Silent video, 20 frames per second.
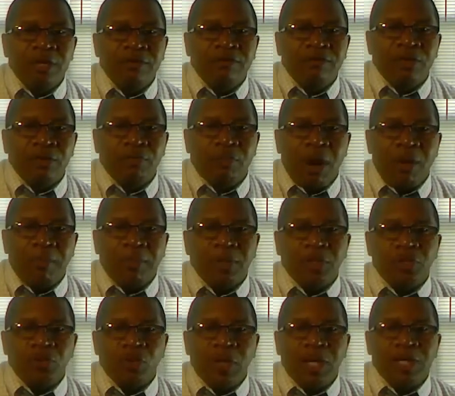for the
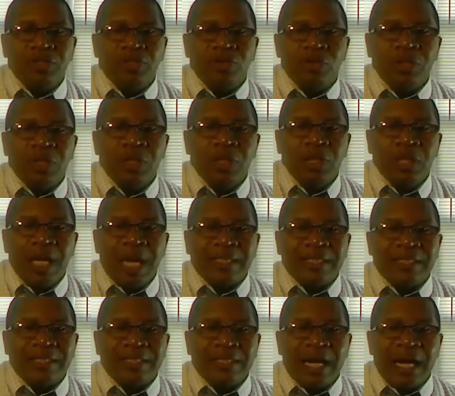Department of Treasury
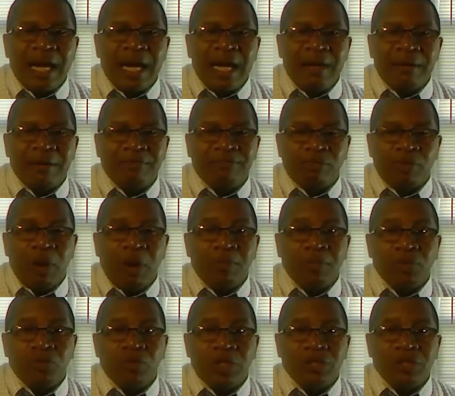at the time,
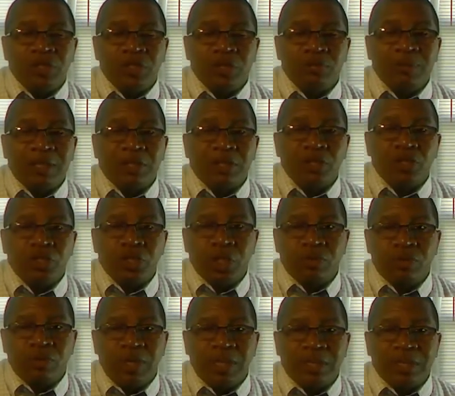Department of Treasury Inspector
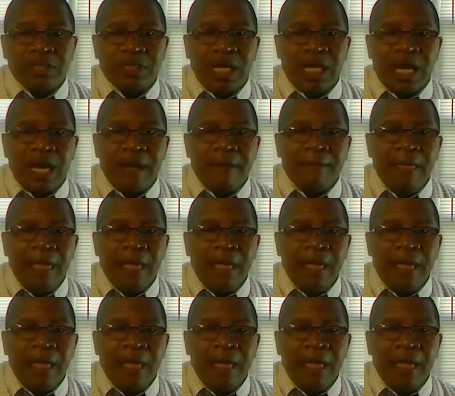General at the time.